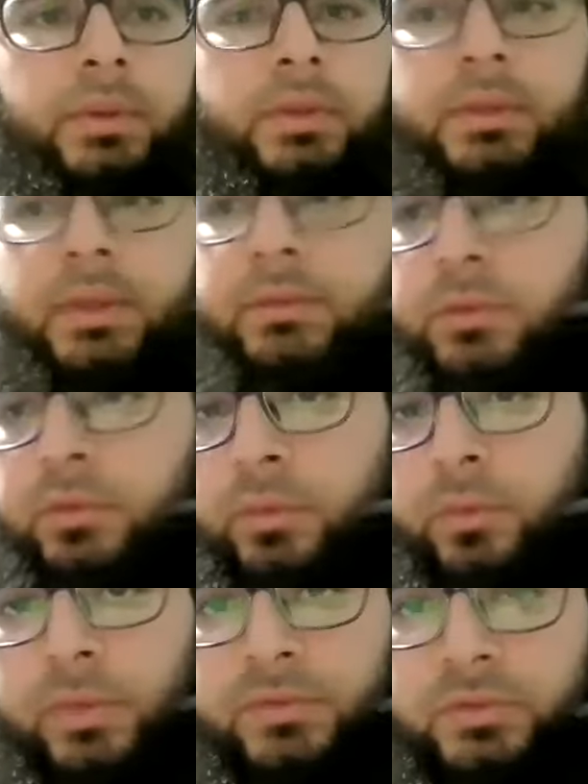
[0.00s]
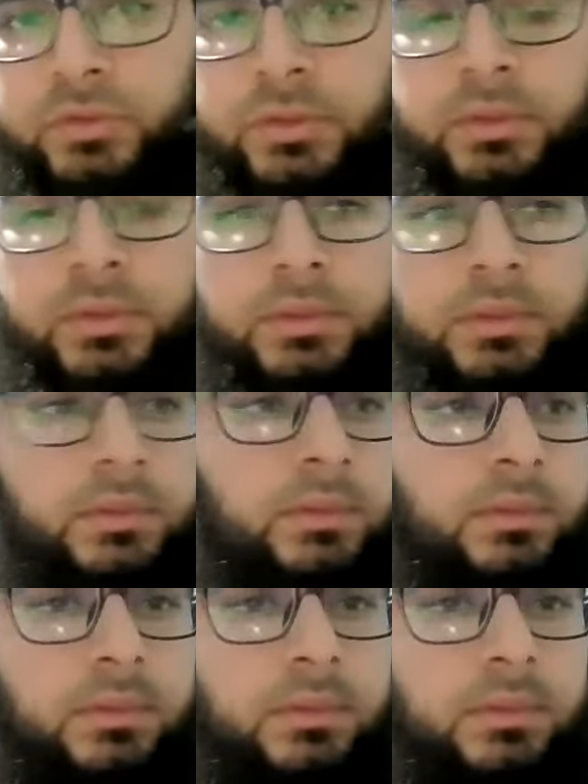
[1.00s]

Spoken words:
Please ask your question.